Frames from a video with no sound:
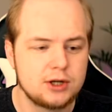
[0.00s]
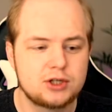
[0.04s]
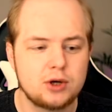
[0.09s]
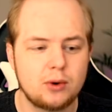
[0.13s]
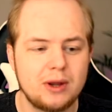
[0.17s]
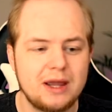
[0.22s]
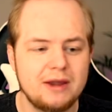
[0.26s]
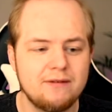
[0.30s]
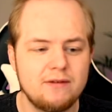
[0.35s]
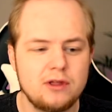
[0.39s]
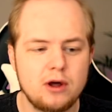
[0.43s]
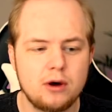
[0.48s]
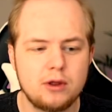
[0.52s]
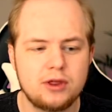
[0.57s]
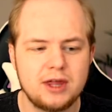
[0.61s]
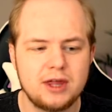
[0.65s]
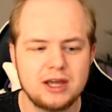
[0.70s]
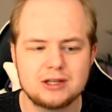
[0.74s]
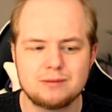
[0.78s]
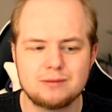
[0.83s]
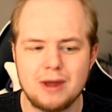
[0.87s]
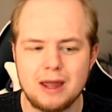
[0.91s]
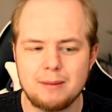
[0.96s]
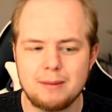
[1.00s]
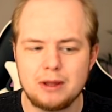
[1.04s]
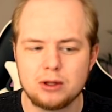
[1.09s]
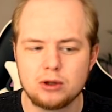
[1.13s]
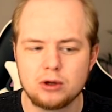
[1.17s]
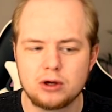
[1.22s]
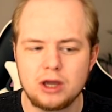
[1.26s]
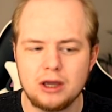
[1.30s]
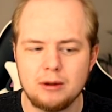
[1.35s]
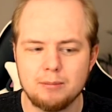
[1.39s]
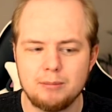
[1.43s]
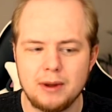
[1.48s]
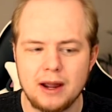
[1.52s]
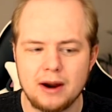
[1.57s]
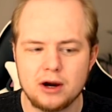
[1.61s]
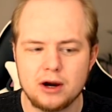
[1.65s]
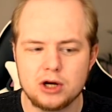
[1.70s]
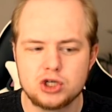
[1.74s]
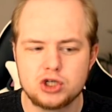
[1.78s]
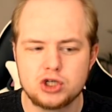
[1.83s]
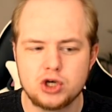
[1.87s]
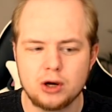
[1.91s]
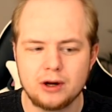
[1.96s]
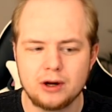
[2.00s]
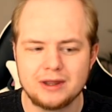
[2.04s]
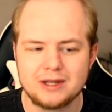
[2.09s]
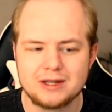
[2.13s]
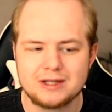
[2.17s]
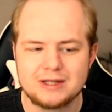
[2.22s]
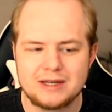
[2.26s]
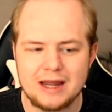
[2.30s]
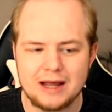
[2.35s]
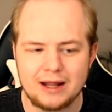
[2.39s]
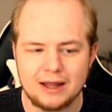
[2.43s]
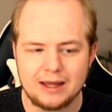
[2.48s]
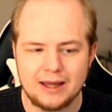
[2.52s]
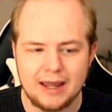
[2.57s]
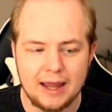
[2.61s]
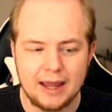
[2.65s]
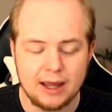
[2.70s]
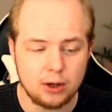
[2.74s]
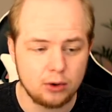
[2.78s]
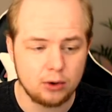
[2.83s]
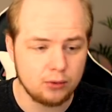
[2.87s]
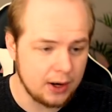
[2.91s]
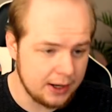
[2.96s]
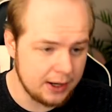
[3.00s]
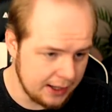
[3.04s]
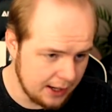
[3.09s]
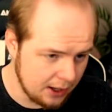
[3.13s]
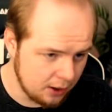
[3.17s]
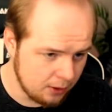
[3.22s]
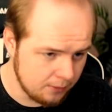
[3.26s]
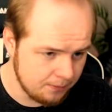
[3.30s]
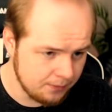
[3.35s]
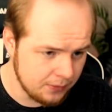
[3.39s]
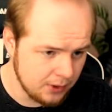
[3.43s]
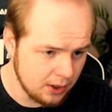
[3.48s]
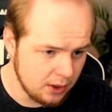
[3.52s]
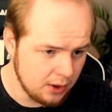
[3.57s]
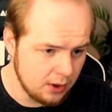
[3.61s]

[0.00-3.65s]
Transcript: So even though things may be looking bearish during this daily candle right now,